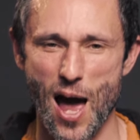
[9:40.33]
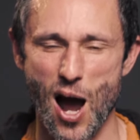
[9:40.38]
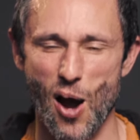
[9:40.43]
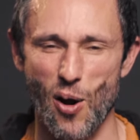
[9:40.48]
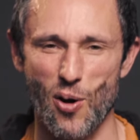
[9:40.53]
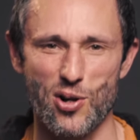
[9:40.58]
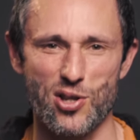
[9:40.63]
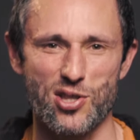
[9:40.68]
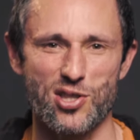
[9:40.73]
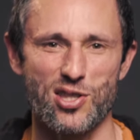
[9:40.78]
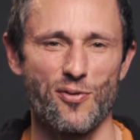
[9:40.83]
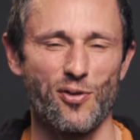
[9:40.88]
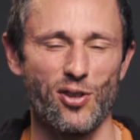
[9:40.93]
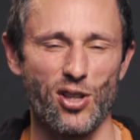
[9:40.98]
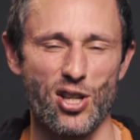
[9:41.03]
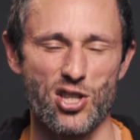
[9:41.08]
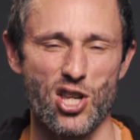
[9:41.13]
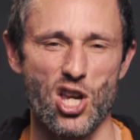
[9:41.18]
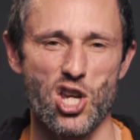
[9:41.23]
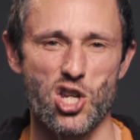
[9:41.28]
our
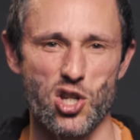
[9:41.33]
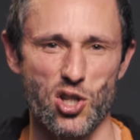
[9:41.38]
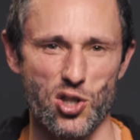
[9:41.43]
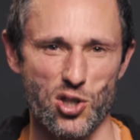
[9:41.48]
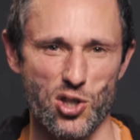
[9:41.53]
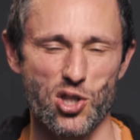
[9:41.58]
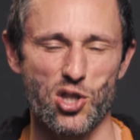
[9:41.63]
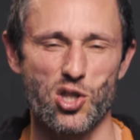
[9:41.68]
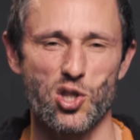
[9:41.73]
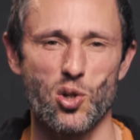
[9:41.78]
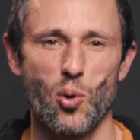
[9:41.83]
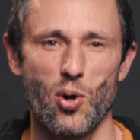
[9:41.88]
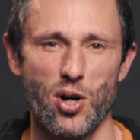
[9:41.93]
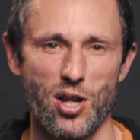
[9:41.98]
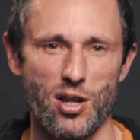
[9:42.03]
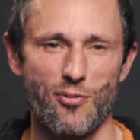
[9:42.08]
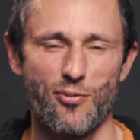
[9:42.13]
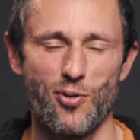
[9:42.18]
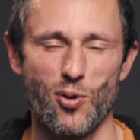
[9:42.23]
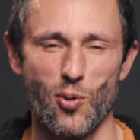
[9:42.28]
civilization's
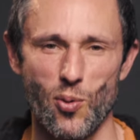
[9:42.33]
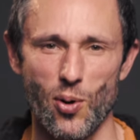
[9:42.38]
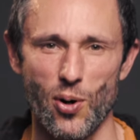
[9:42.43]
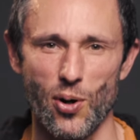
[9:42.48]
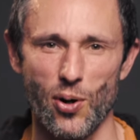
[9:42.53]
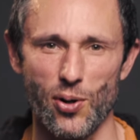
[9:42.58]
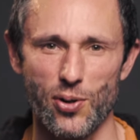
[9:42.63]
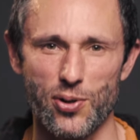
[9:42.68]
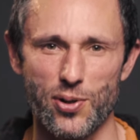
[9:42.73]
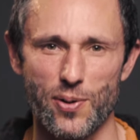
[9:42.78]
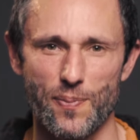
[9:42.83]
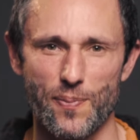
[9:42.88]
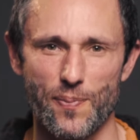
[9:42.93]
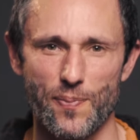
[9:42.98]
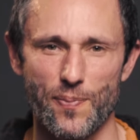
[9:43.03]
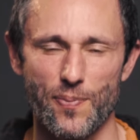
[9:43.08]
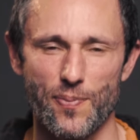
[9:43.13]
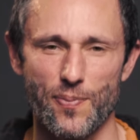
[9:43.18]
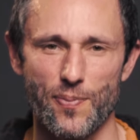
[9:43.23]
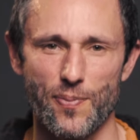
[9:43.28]
story of the world,
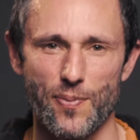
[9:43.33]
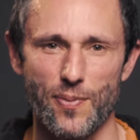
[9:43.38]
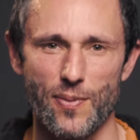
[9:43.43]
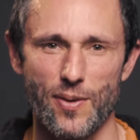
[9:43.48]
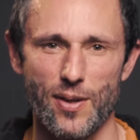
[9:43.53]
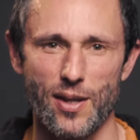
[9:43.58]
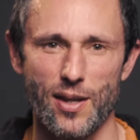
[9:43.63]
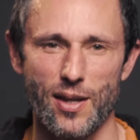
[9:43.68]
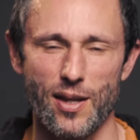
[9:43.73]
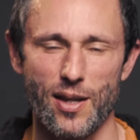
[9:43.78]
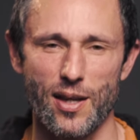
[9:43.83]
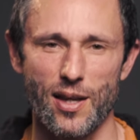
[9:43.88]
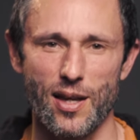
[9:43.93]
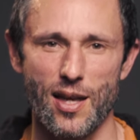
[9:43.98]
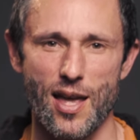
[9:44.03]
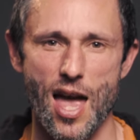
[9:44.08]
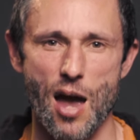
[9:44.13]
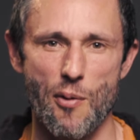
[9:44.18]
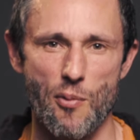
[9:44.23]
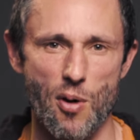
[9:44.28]

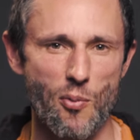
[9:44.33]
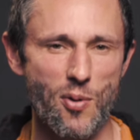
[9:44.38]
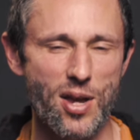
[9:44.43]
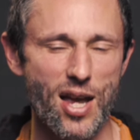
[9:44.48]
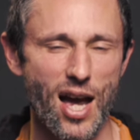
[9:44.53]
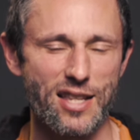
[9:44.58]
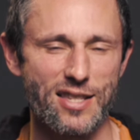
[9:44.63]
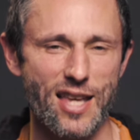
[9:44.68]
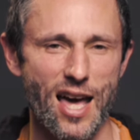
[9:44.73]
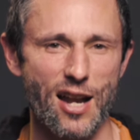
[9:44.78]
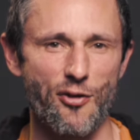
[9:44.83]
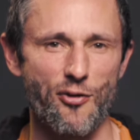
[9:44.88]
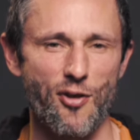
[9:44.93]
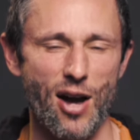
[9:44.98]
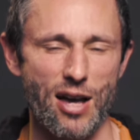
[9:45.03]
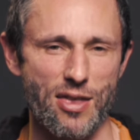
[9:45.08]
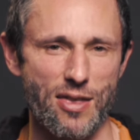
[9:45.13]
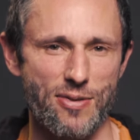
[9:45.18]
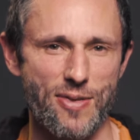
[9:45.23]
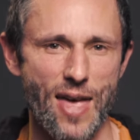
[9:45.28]
and when we
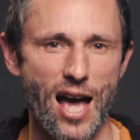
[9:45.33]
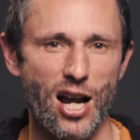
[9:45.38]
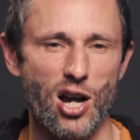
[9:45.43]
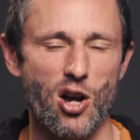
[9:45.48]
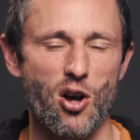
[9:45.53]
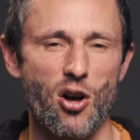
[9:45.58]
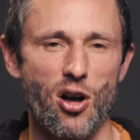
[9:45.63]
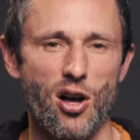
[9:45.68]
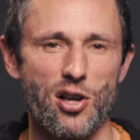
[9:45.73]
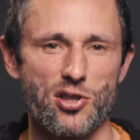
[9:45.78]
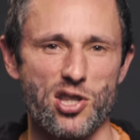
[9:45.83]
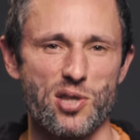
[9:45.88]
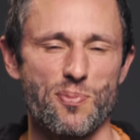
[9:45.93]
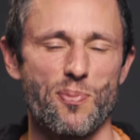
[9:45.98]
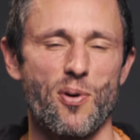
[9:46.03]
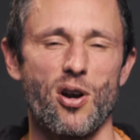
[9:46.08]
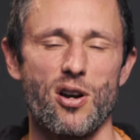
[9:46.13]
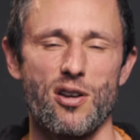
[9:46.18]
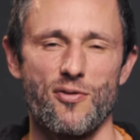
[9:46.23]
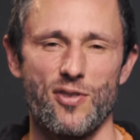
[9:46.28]
identify that that cause is
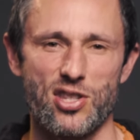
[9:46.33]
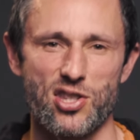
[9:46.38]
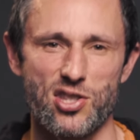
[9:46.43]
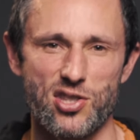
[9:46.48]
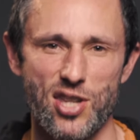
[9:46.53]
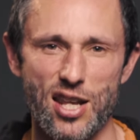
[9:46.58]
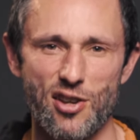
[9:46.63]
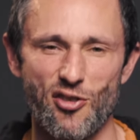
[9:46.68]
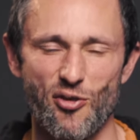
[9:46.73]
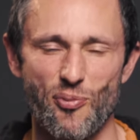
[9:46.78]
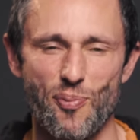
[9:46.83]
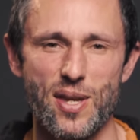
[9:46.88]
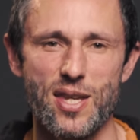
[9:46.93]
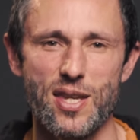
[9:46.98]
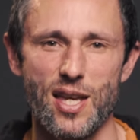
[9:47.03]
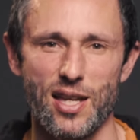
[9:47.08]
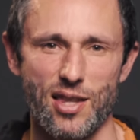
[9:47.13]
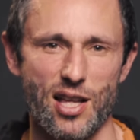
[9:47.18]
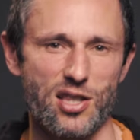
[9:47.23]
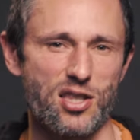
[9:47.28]
part of a state of
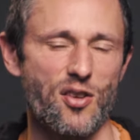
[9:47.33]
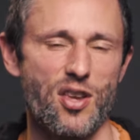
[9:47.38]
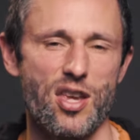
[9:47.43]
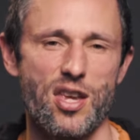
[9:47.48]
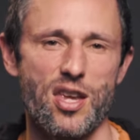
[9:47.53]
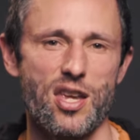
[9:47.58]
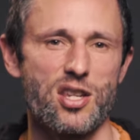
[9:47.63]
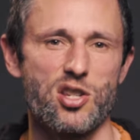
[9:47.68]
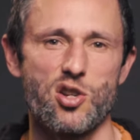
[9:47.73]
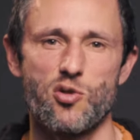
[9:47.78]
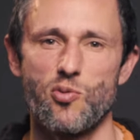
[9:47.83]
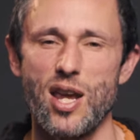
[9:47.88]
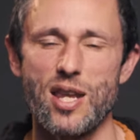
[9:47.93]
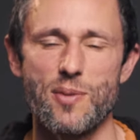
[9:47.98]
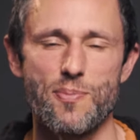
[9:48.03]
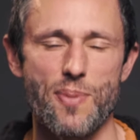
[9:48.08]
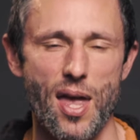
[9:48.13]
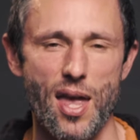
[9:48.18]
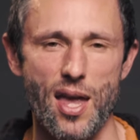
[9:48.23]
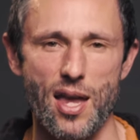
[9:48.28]
being that's in
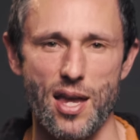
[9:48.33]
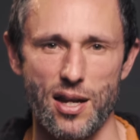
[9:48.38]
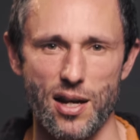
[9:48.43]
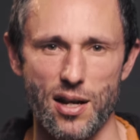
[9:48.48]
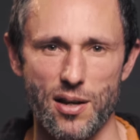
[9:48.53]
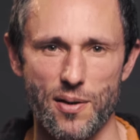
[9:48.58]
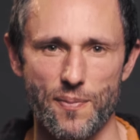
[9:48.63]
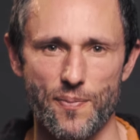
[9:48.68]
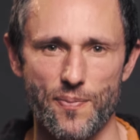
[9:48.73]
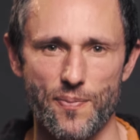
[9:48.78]
great pain,